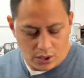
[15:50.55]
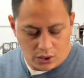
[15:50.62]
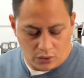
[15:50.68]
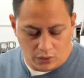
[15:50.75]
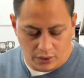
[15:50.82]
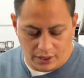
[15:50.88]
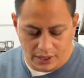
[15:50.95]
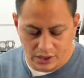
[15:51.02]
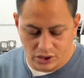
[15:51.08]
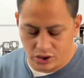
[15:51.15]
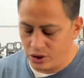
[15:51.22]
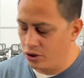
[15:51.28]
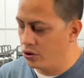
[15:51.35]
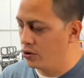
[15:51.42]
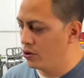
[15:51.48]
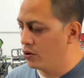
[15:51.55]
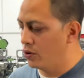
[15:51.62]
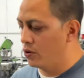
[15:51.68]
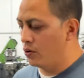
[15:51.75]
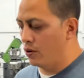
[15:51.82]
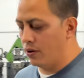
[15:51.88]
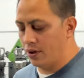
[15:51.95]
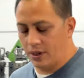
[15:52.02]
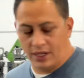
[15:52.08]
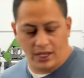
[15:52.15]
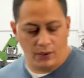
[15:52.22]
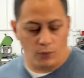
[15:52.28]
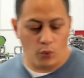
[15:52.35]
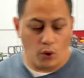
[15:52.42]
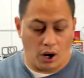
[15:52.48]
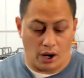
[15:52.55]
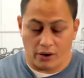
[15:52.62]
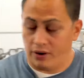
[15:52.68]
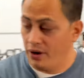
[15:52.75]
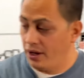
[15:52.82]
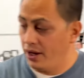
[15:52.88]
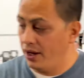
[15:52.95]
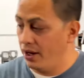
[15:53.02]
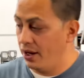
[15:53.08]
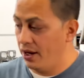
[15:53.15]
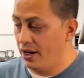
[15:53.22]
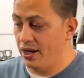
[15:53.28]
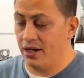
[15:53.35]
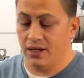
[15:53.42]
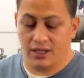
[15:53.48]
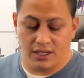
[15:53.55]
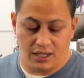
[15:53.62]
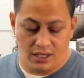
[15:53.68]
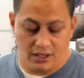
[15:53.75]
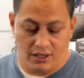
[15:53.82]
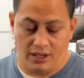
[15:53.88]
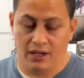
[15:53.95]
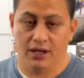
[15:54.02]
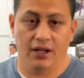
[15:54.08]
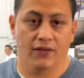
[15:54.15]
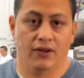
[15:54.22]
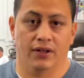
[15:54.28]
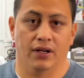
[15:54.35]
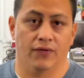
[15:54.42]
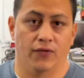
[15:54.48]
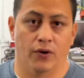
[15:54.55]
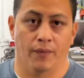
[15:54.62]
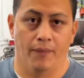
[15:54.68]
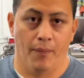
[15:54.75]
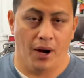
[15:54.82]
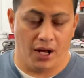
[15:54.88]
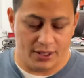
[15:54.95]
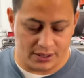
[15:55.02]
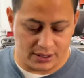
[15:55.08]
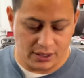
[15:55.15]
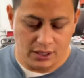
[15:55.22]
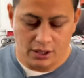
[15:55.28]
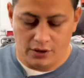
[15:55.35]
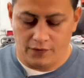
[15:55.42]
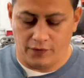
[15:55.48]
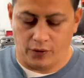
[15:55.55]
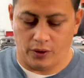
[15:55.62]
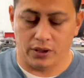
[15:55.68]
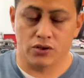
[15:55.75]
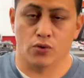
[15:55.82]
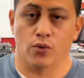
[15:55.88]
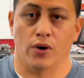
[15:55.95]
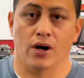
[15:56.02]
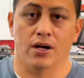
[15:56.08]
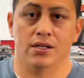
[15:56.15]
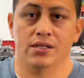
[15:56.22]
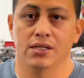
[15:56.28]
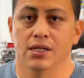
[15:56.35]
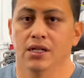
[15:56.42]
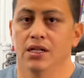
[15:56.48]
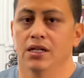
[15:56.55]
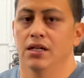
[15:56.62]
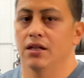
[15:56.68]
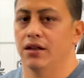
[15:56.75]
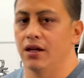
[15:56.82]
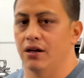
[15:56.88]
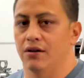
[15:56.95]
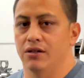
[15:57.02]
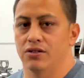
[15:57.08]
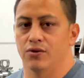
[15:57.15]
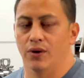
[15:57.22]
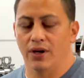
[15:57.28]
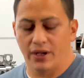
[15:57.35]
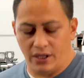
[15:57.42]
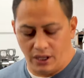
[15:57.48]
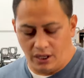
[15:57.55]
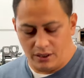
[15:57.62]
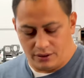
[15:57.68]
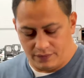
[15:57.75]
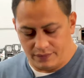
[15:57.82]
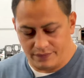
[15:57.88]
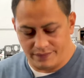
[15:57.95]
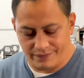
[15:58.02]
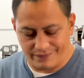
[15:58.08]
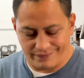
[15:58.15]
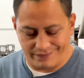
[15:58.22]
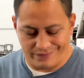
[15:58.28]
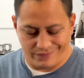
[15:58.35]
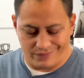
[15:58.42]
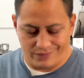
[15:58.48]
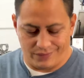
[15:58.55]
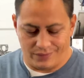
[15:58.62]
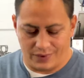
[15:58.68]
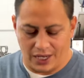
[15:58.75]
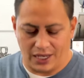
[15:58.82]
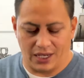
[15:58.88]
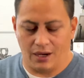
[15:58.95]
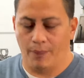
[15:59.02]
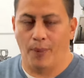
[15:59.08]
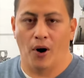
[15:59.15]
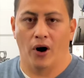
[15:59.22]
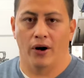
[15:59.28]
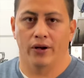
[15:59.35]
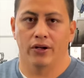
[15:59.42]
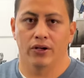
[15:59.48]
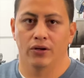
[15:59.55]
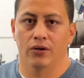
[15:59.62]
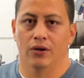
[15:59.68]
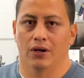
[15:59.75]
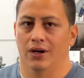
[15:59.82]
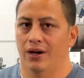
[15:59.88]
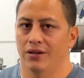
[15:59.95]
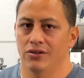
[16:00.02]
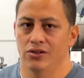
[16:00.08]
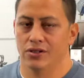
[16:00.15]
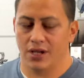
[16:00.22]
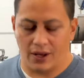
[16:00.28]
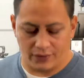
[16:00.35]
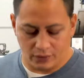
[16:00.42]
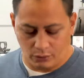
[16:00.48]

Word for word: unless you get water in here and leave it there for months for it to rust there is really not taken apart you are gonna just have to